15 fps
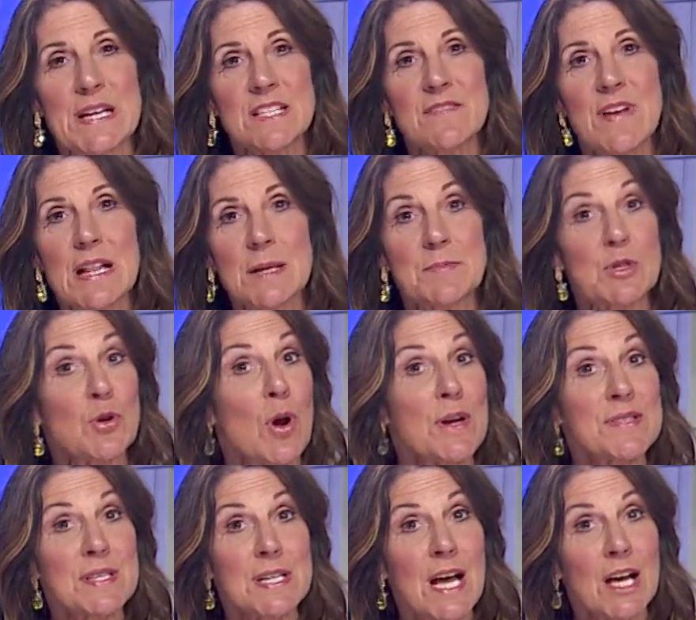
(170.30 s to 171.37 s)
being developed
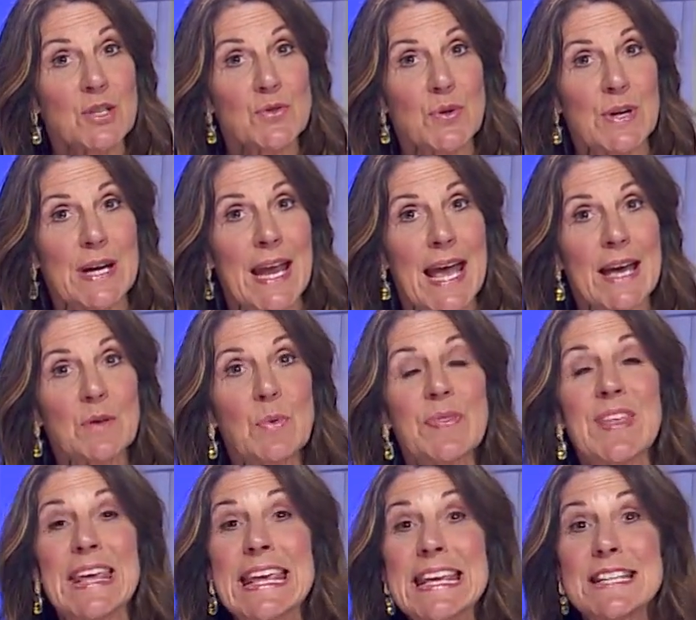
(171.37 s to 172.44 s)
across the country, and
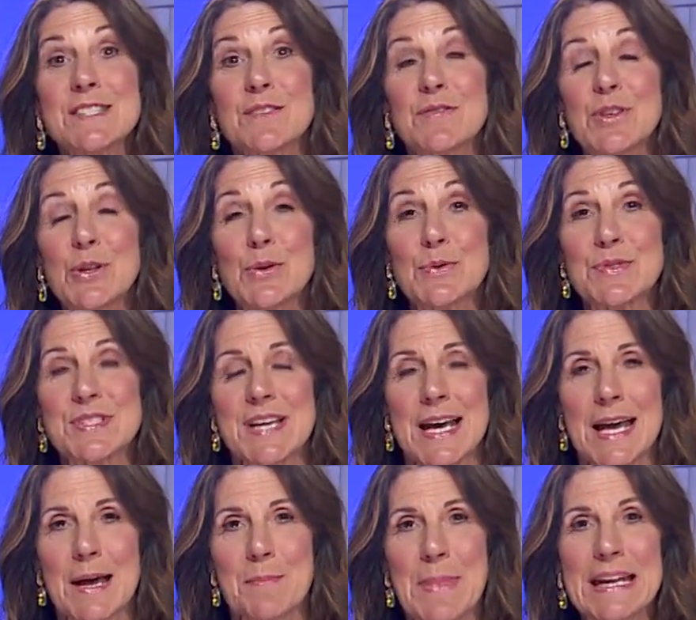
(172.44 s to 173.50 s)
with the ease of use,
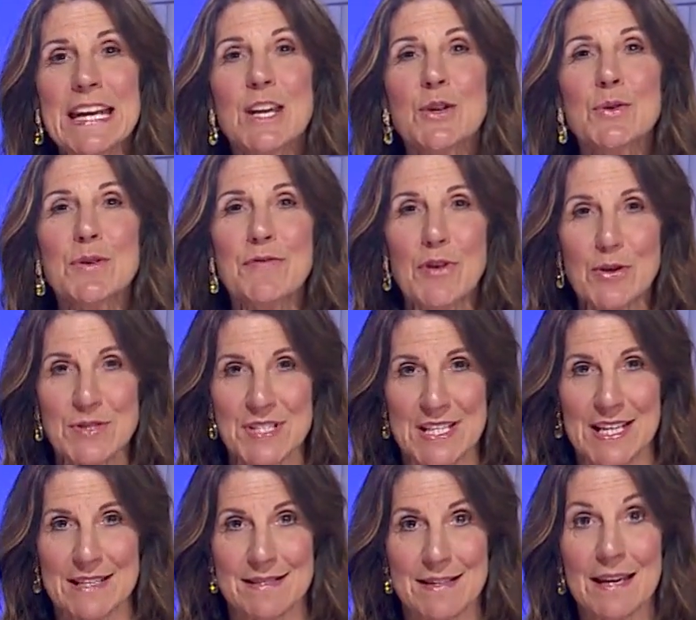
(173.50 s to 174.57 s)
many
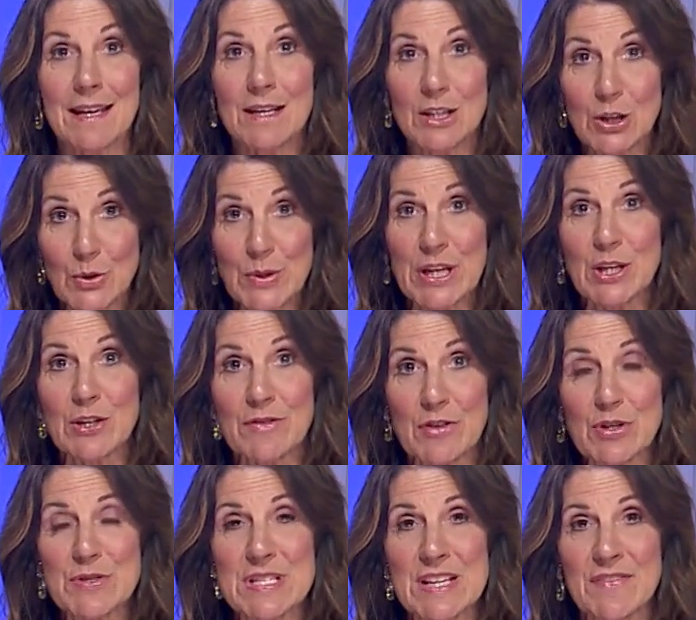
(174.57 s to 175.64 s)
universities, including
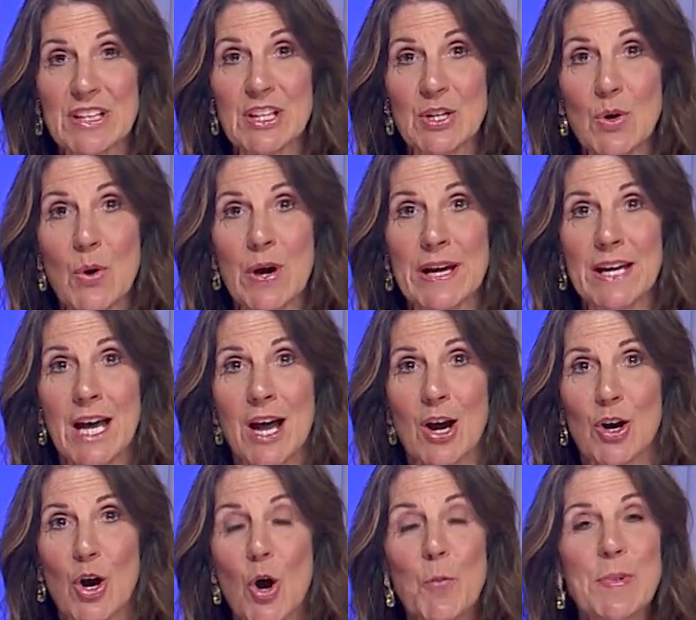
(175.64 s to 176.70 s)
University of Illinois,
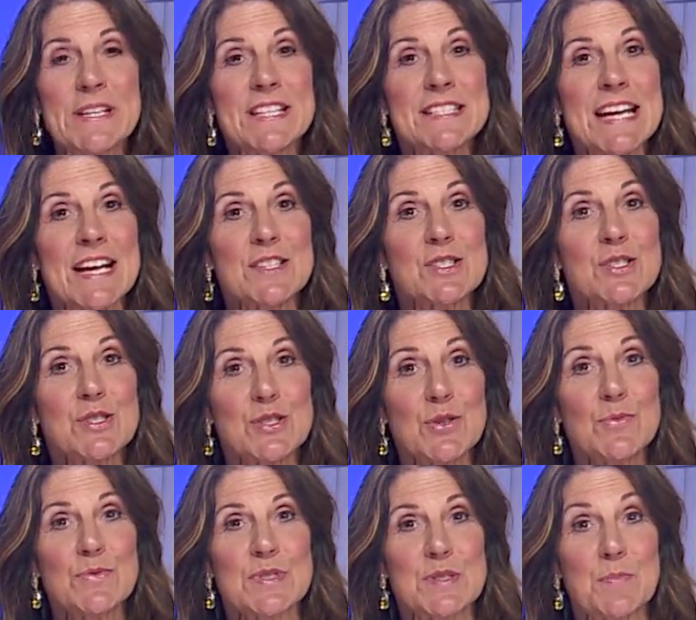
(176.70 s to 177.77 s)
are hoping to test
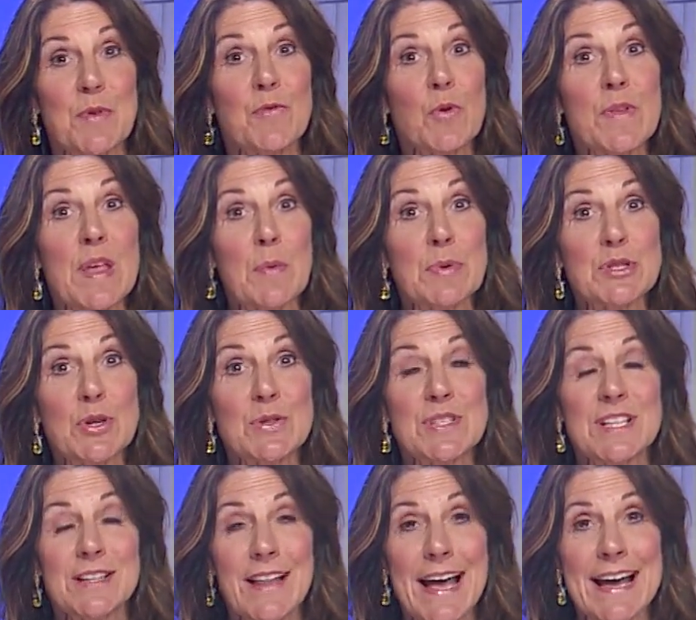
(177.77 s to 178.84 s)
students before they return
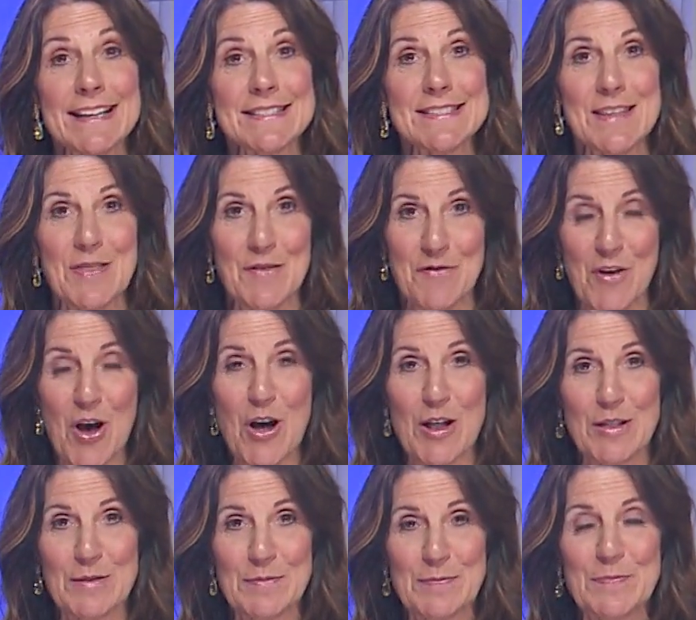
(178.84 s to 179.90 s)
to class in the
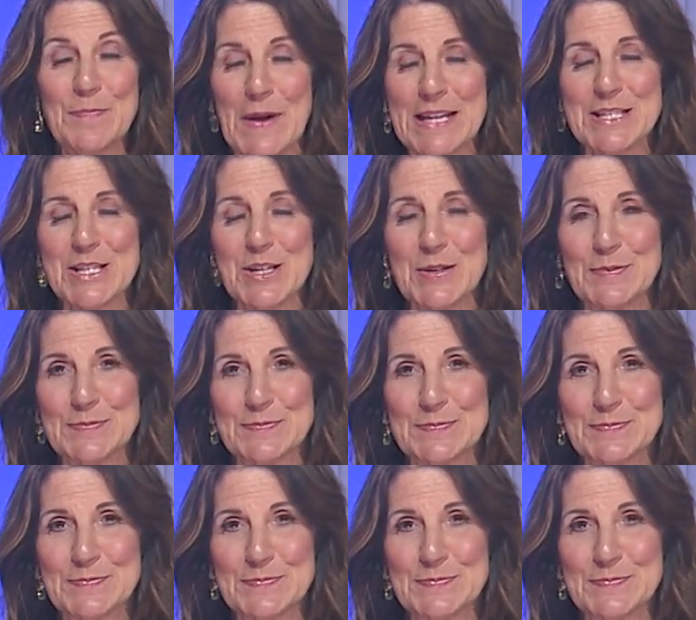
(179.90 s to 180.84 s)
fall. Back to you.